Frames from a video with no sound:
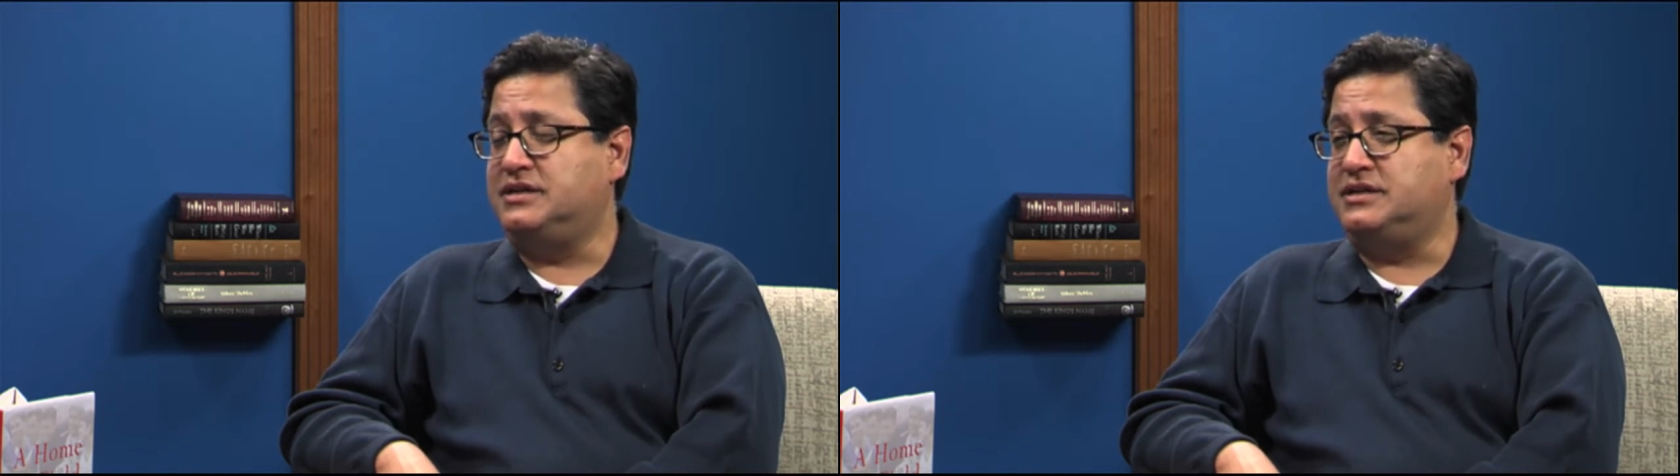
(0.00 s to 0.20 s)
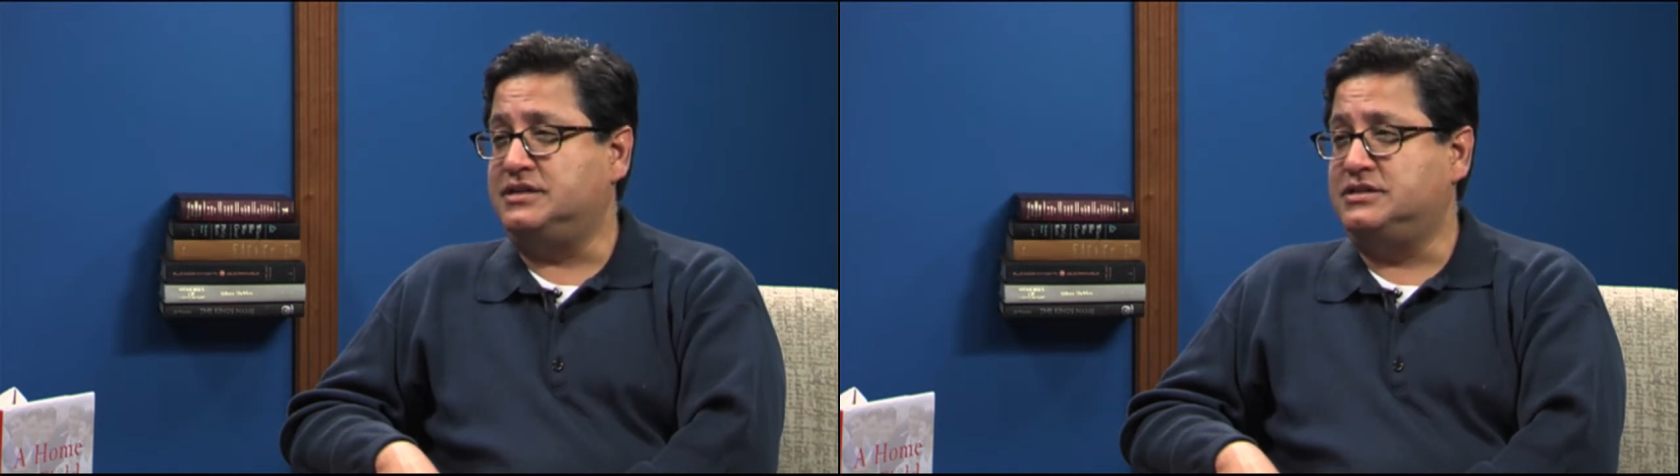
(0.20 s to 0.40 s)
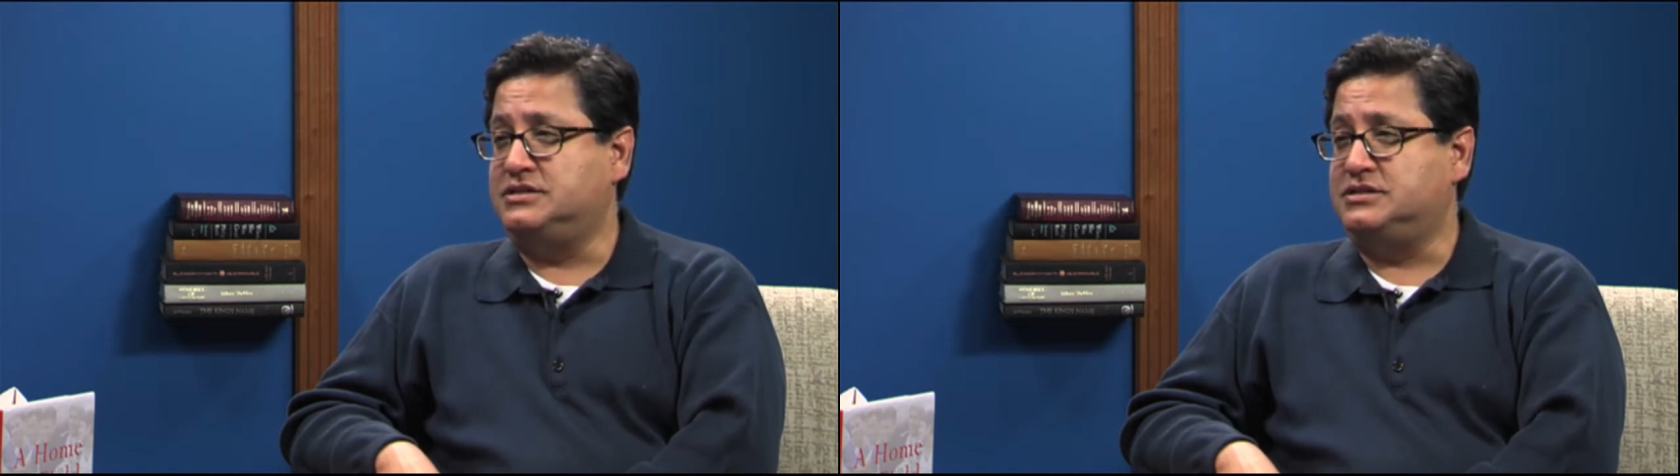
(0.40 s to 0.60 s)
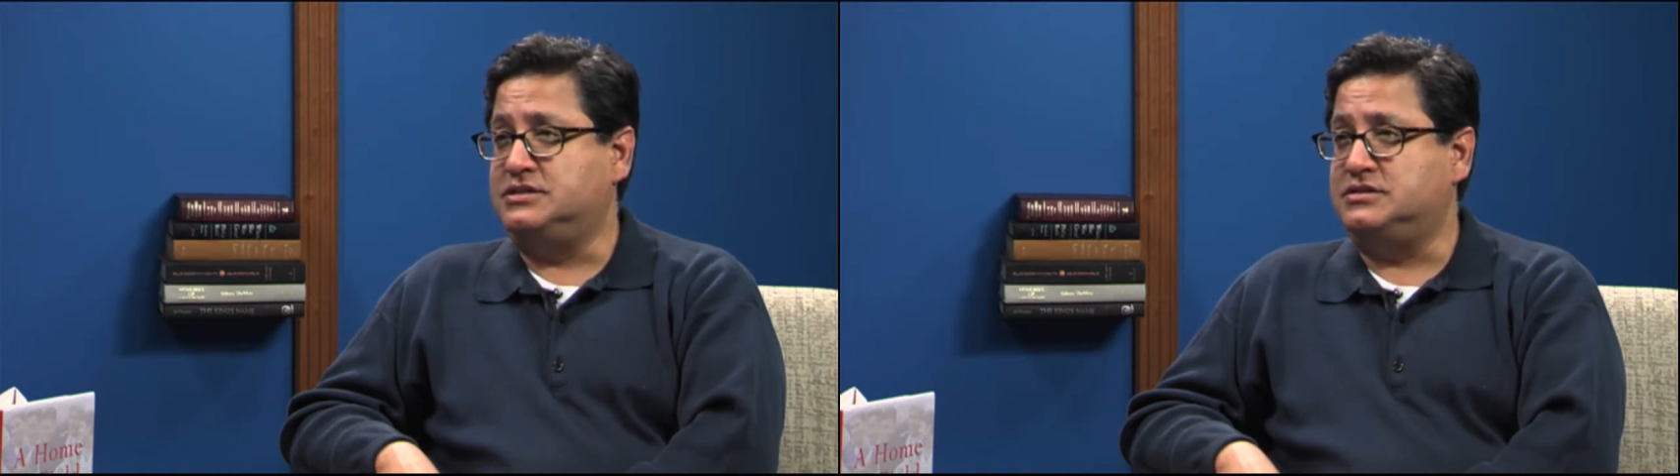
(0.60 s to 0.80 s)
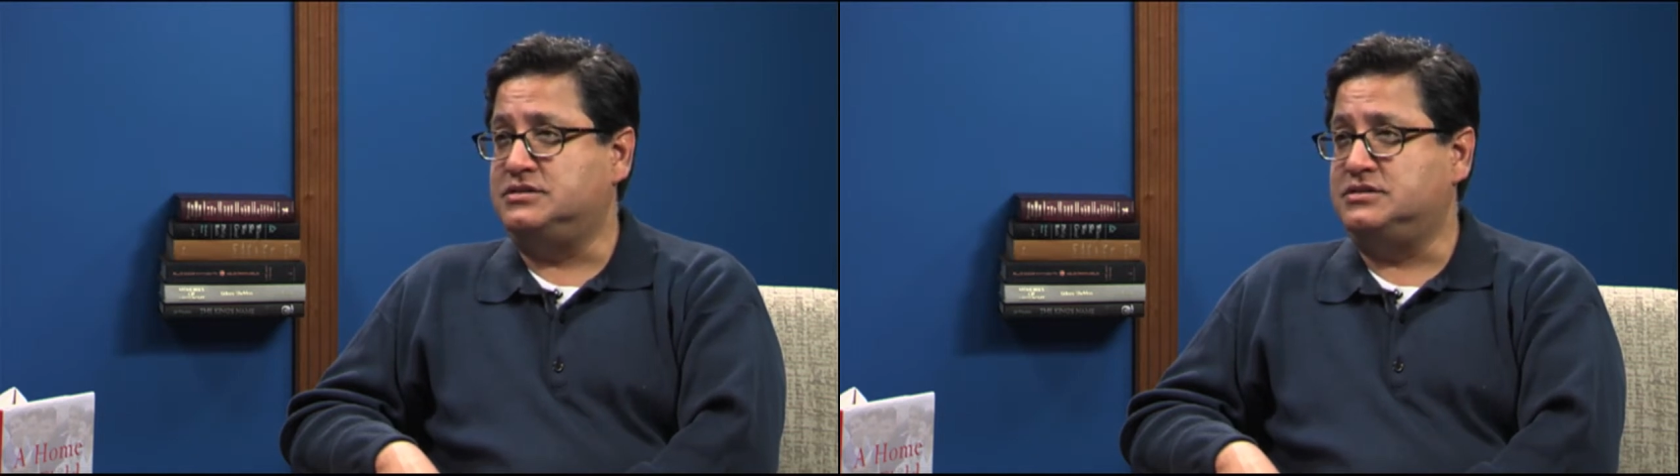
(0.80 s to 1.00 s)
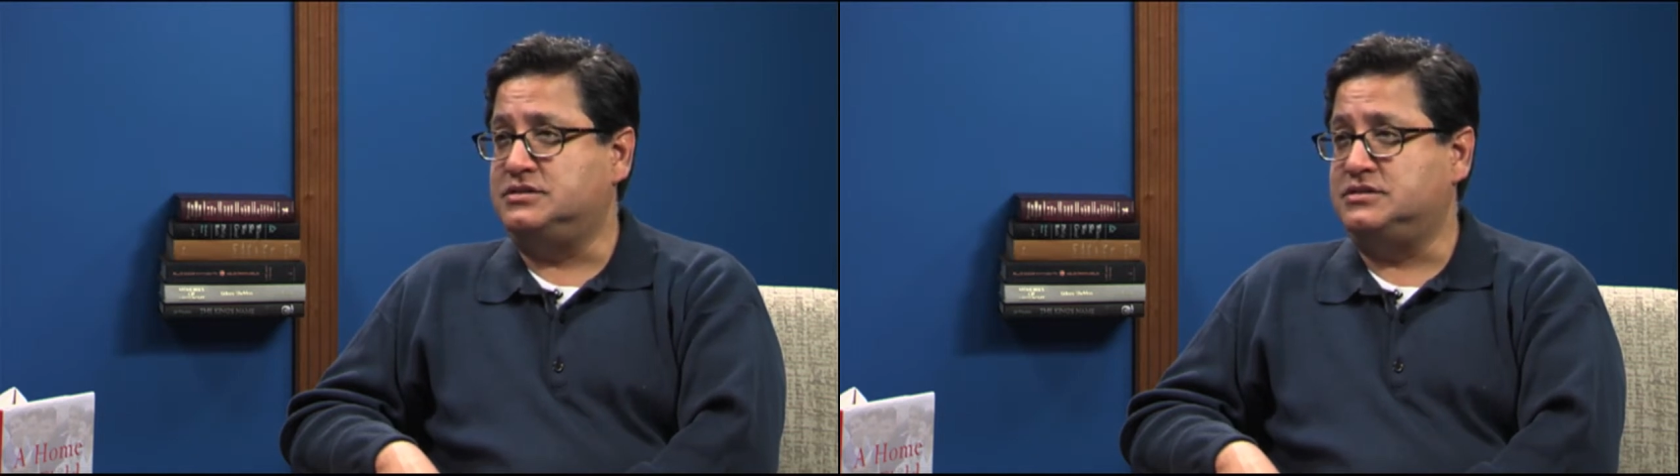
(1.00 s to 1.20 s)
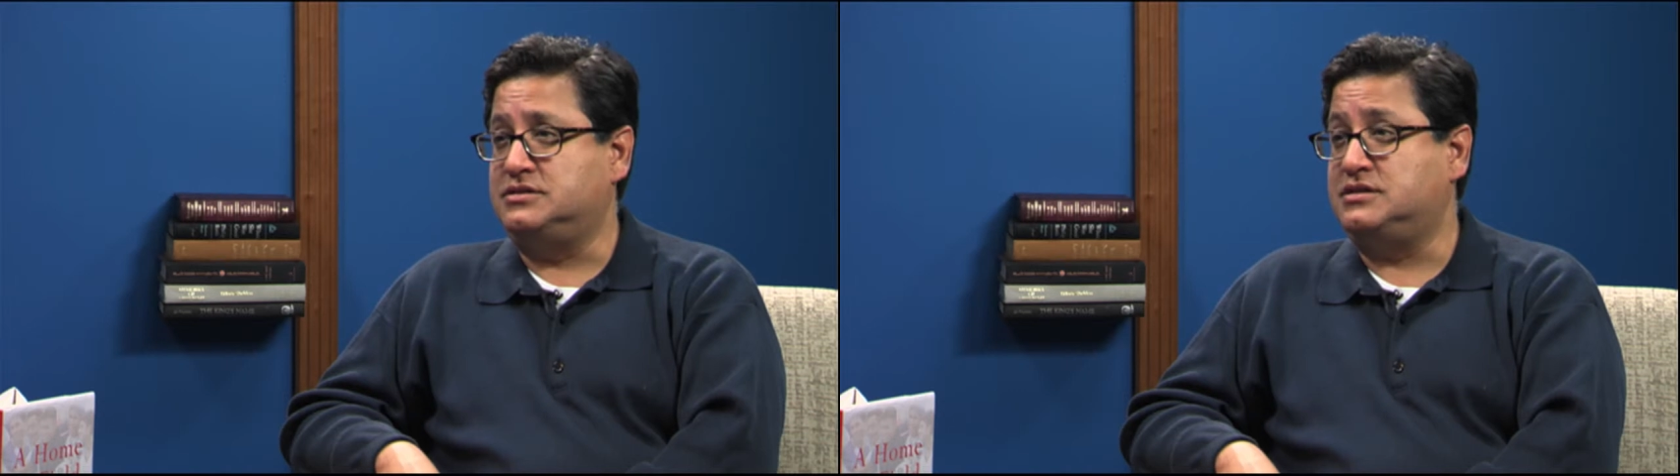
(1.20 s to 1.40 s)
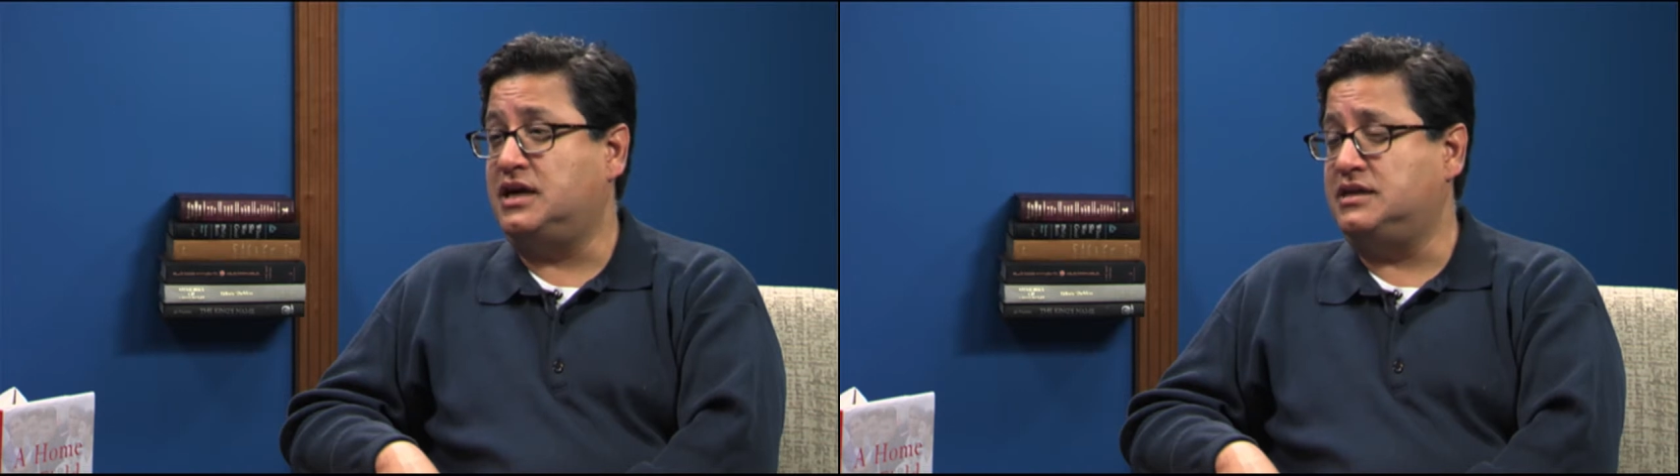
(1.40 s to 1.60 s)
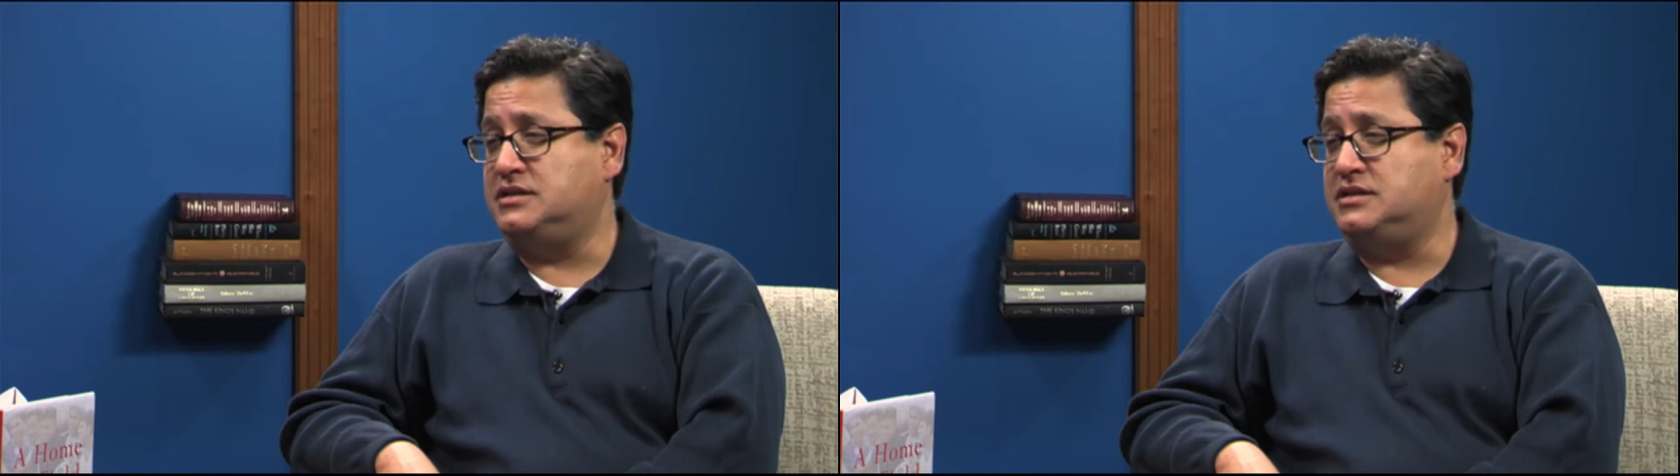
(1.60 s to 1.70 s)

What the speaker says: This is the society